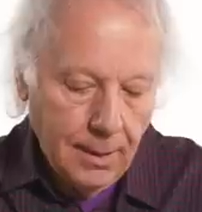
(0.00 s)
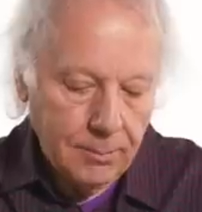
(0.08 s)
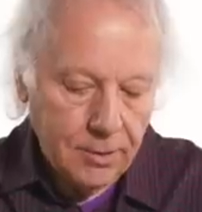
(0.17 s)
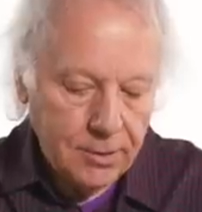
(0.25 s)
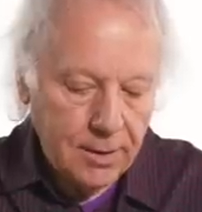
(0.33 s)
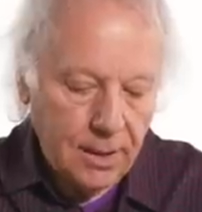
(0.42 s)
I'm
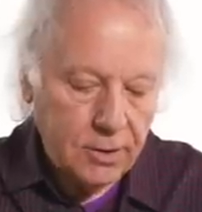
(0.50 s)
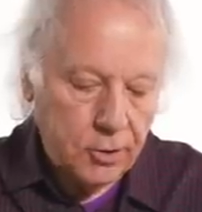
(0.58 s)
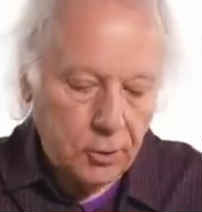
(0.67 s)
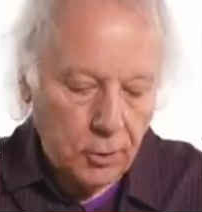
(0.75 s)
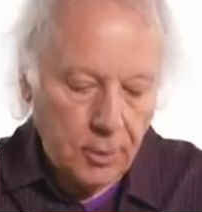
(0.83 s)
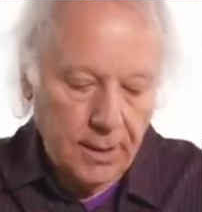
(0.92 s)
just not
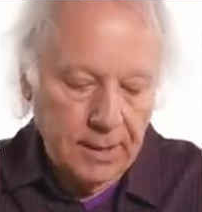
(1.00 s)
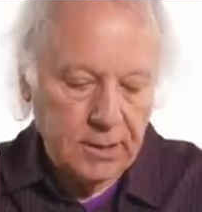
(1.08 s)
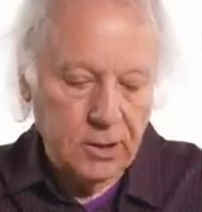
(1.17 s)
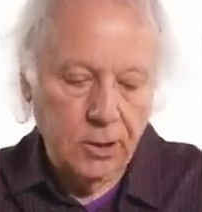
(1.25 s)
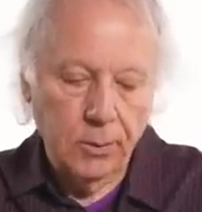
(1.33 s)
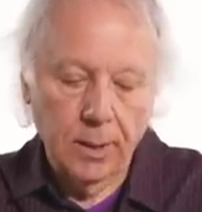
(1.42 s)
sure it's
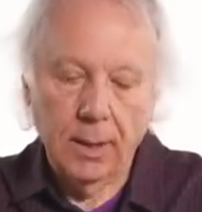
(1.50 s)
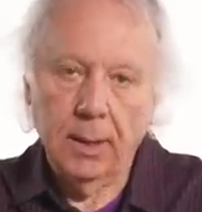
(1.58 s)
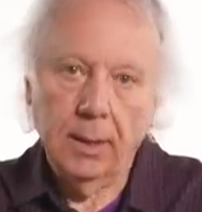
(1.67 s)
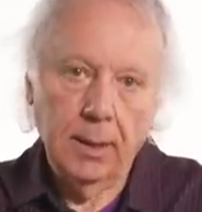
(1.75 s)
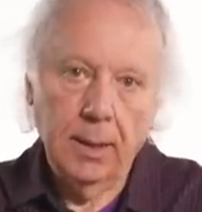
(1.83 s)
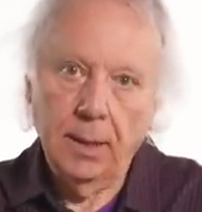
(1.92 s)
doing
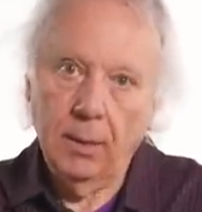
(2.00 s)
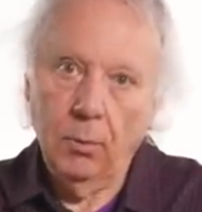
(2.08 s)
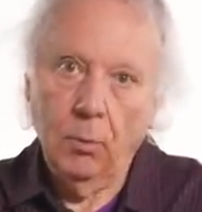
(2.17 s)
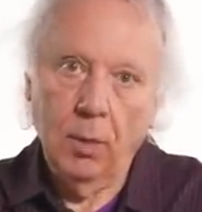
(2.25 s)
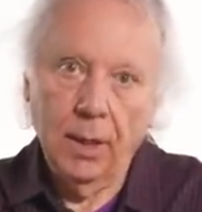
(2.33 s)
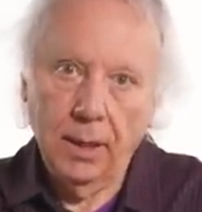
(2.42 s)

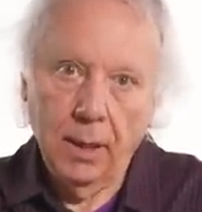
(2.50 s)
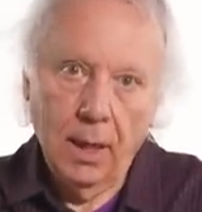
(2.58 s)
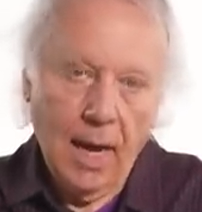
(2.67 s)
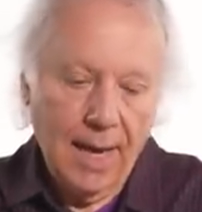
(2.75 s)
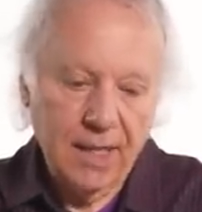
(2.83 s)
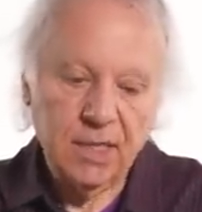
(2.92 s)
what
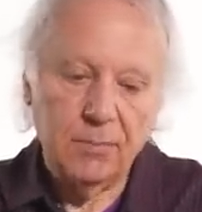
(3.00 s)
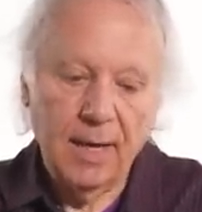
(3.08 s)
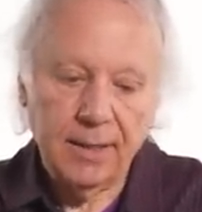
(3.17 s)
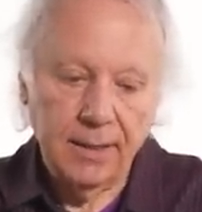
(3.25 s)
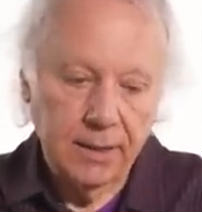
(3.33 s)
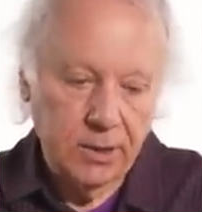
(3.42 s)
I
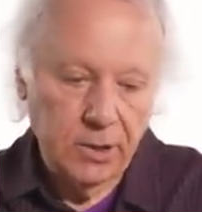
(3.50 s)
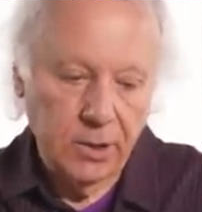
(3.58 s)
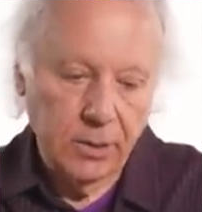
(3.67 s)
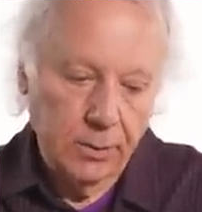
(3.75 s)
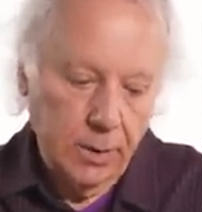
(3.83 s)
expected it to do.